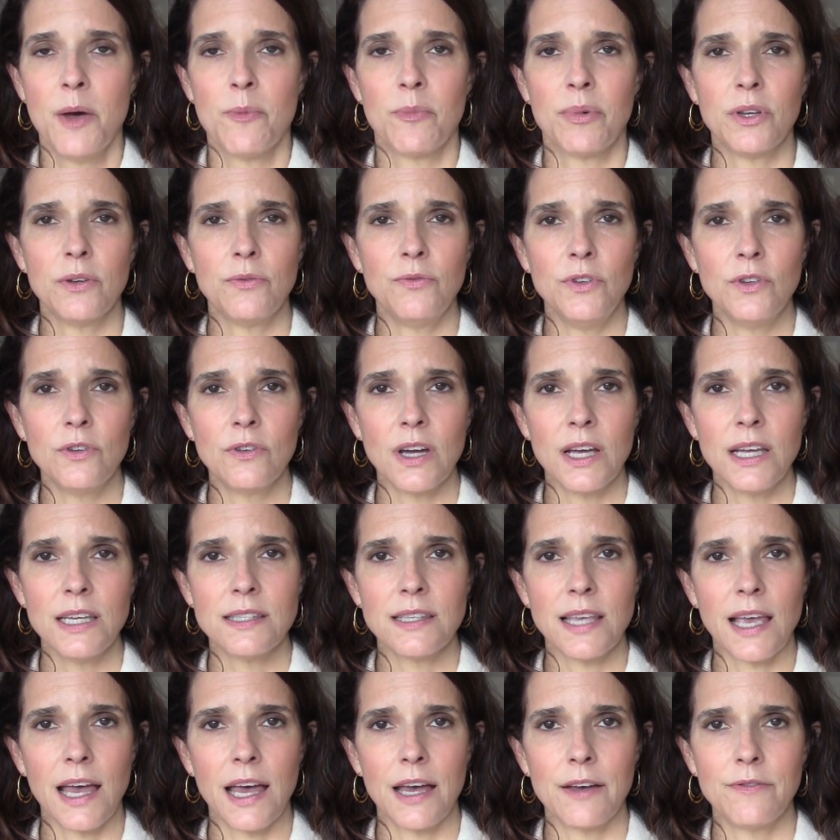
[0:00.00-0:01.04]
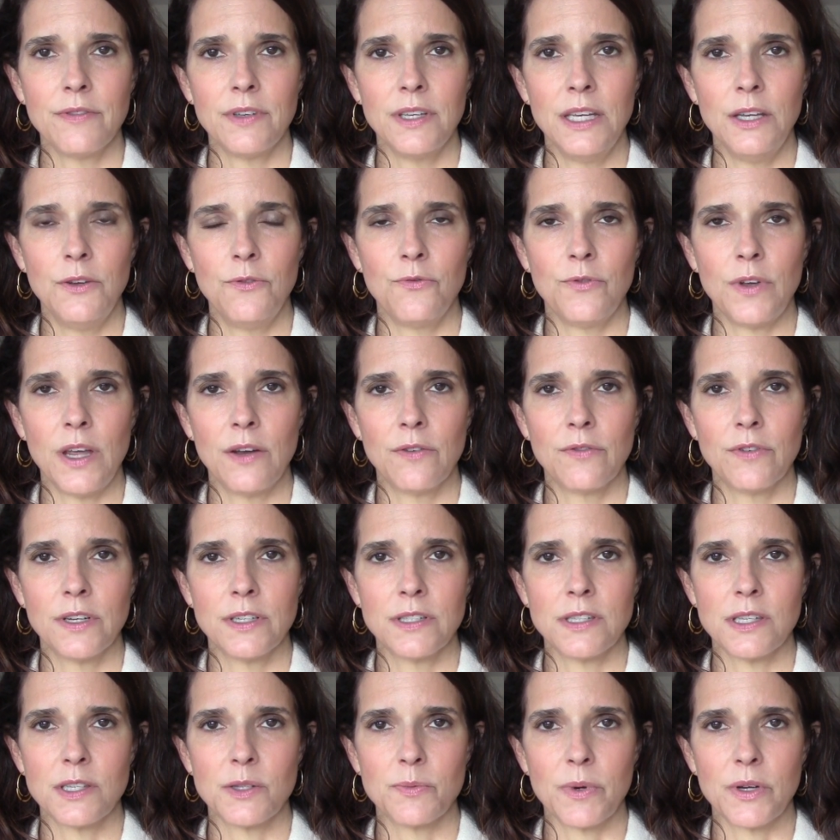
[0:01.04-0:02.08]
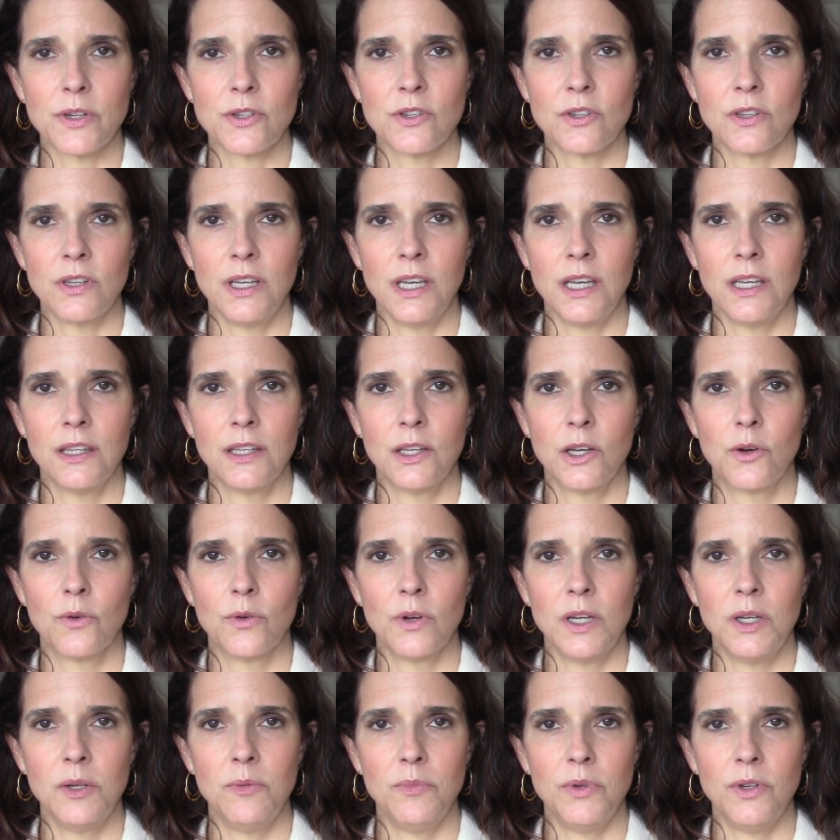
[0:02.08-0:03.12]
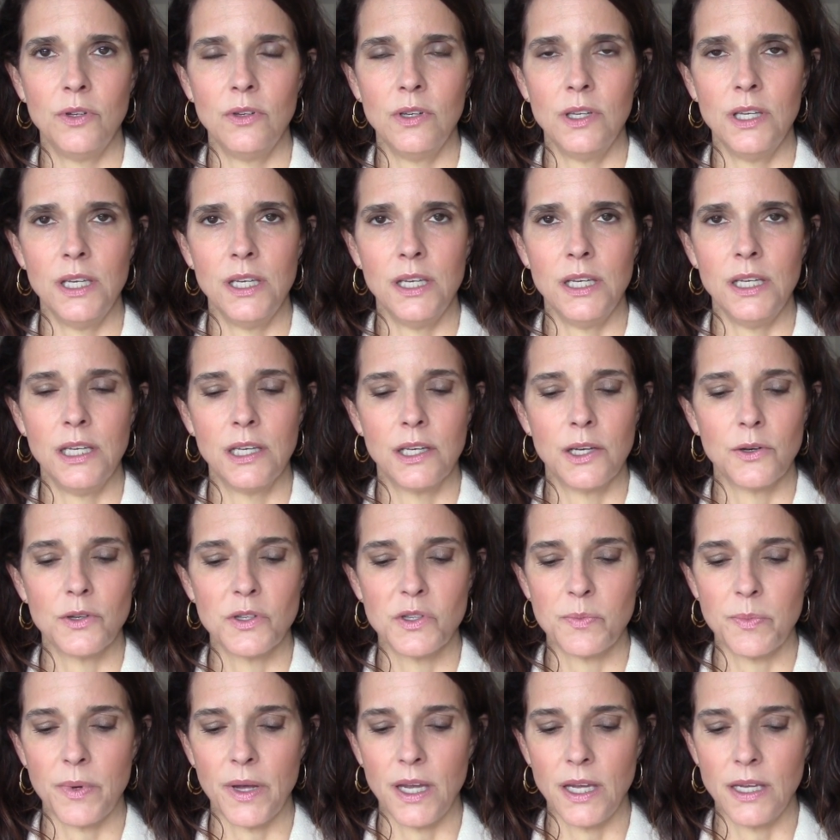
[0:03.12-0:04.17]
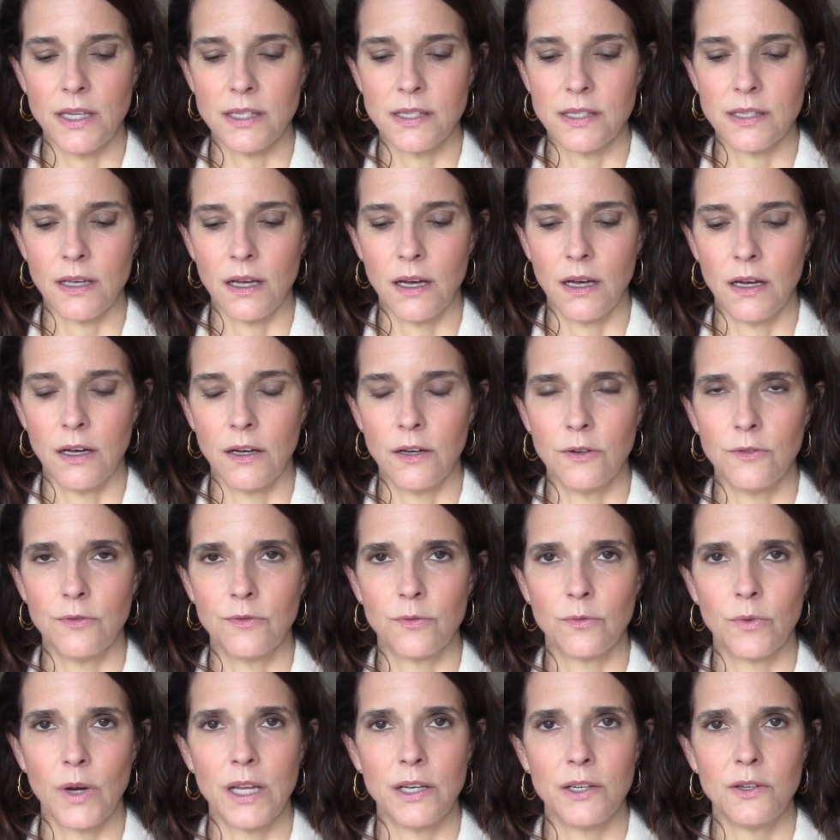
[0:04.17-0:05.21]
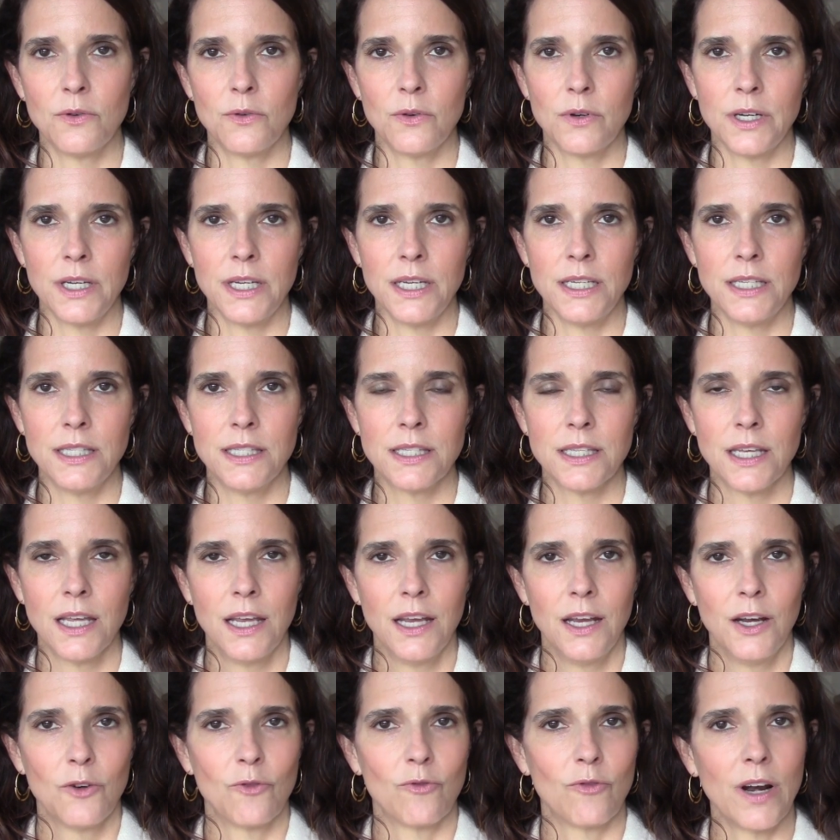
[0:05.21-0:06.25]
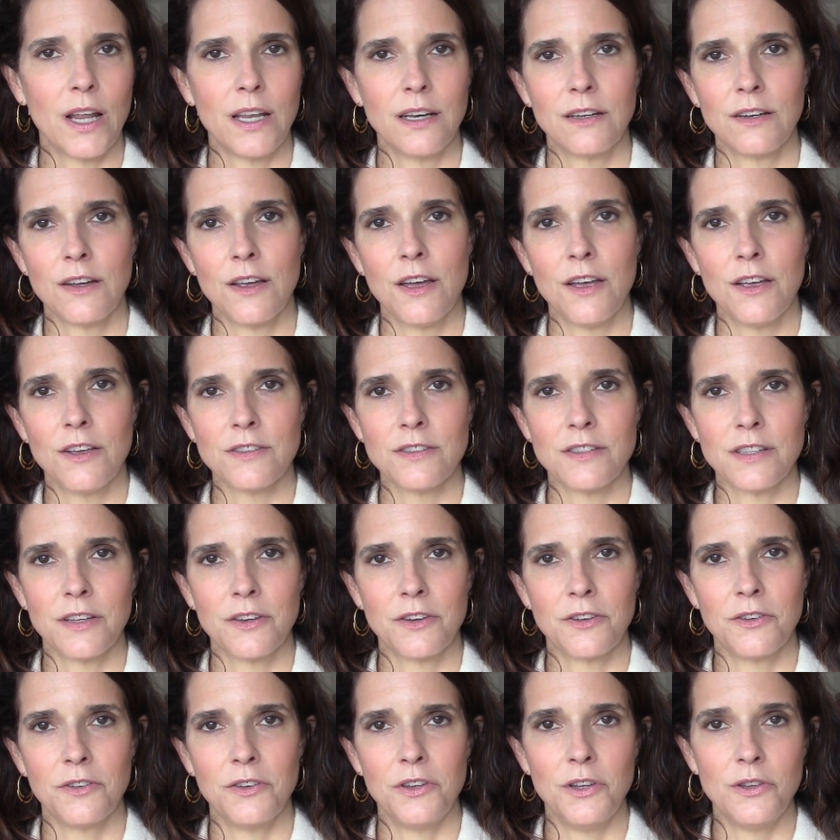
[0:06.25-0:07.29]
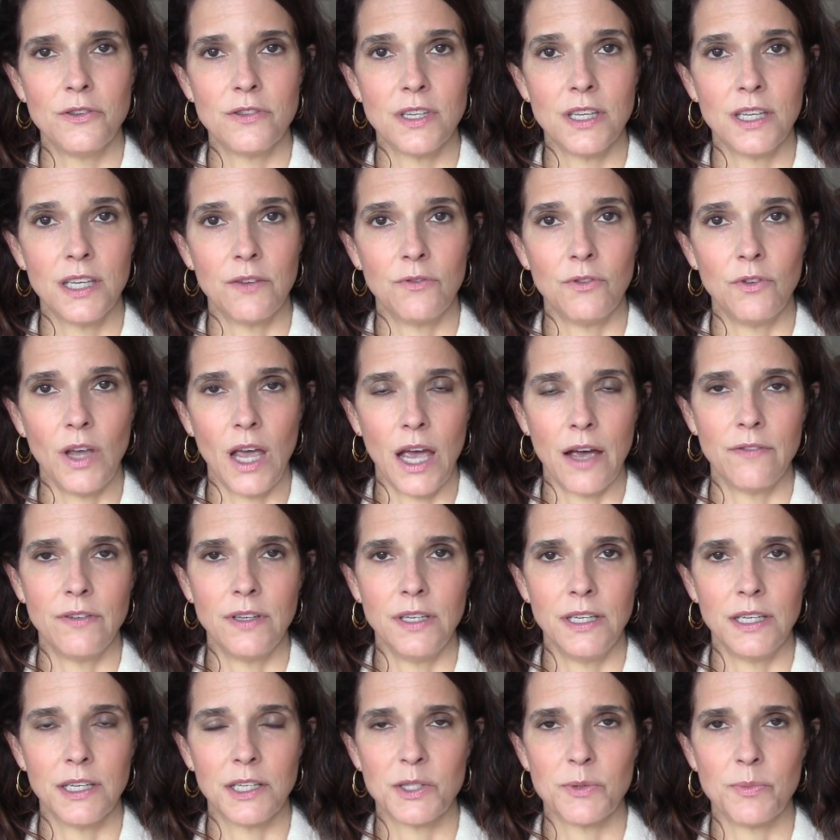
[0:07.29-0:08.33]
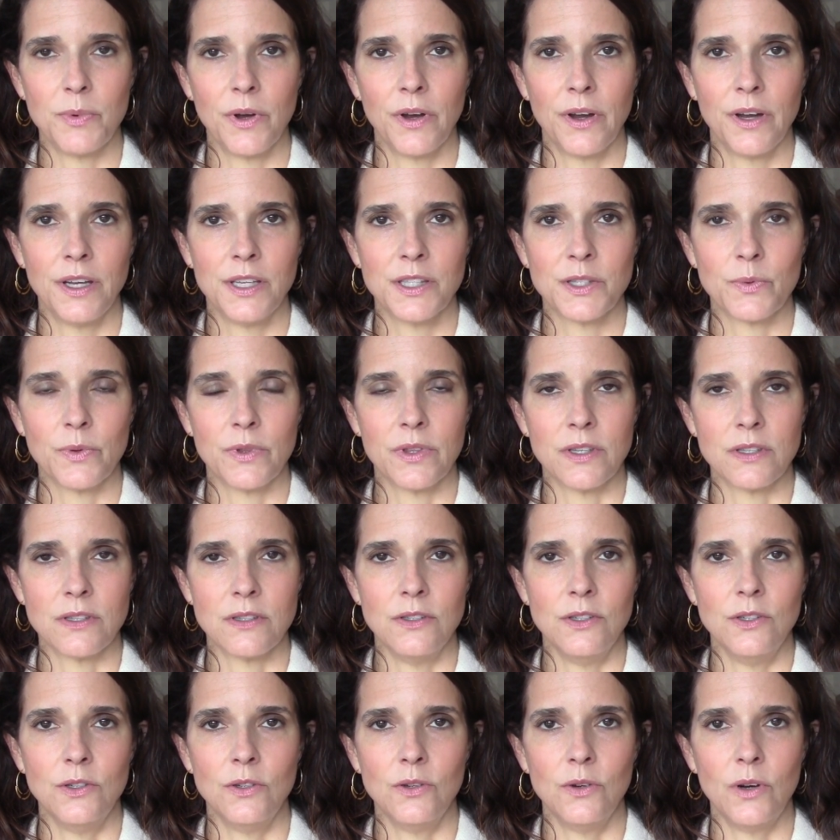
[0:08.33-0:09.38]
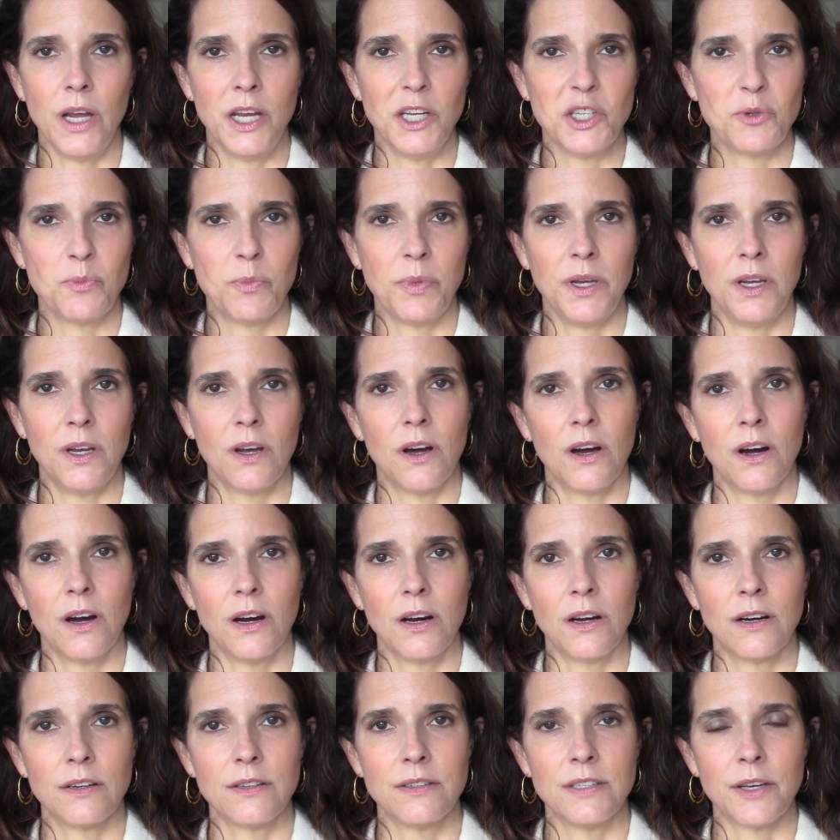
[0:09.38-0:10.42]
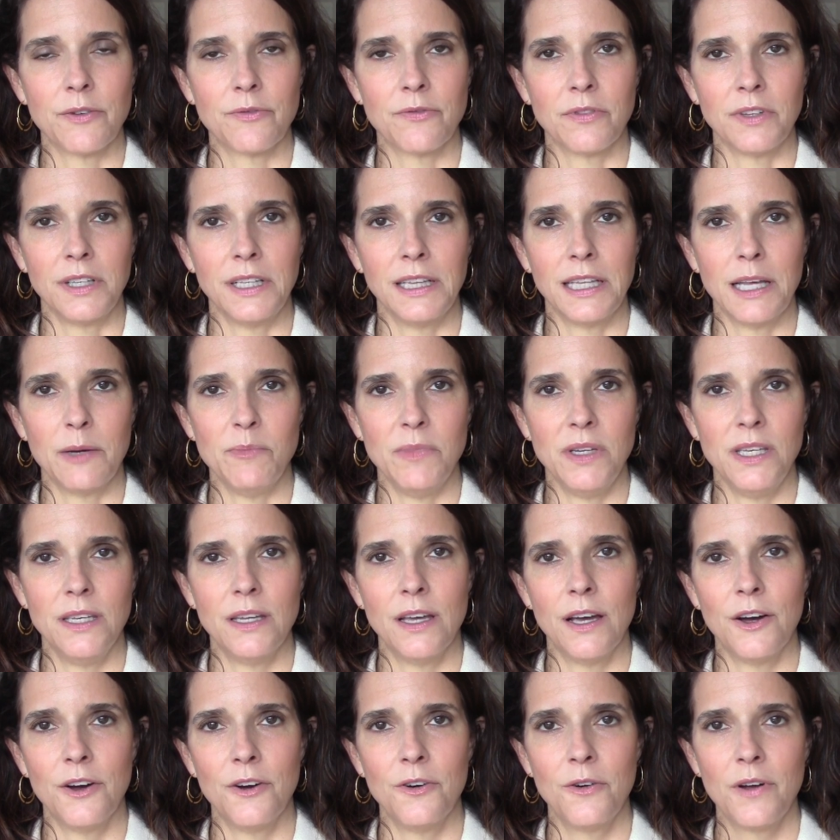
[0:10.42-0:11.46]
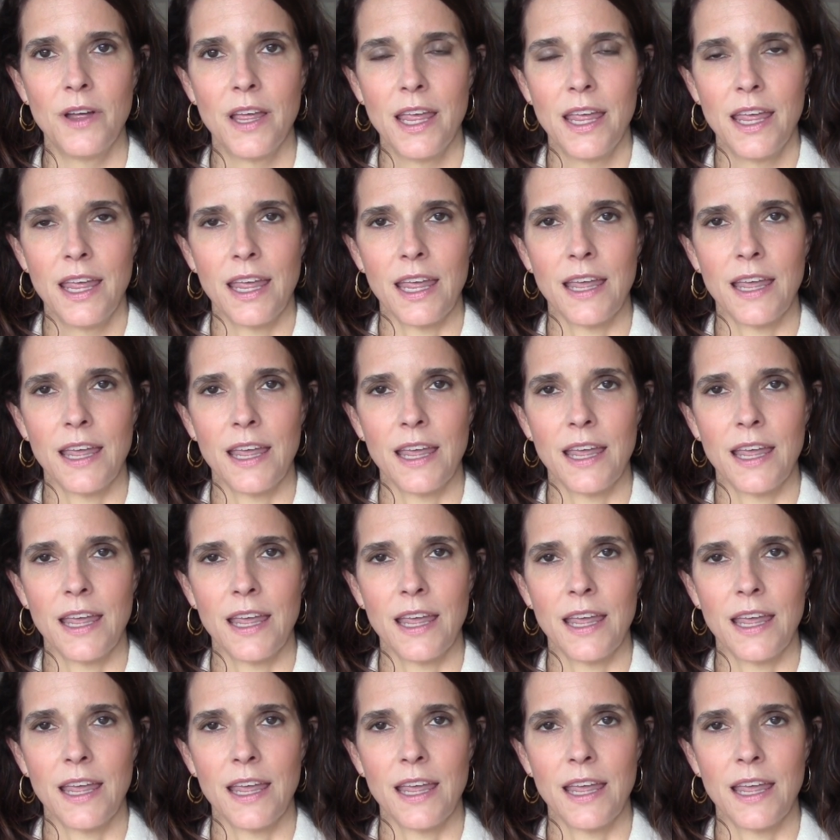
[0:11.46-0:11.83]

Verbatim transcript: But if you guys have any favorites, especially in the green beauty eco space of retinoids, retinols that you're using. If you have any experience with this new H P R, definitely let me know.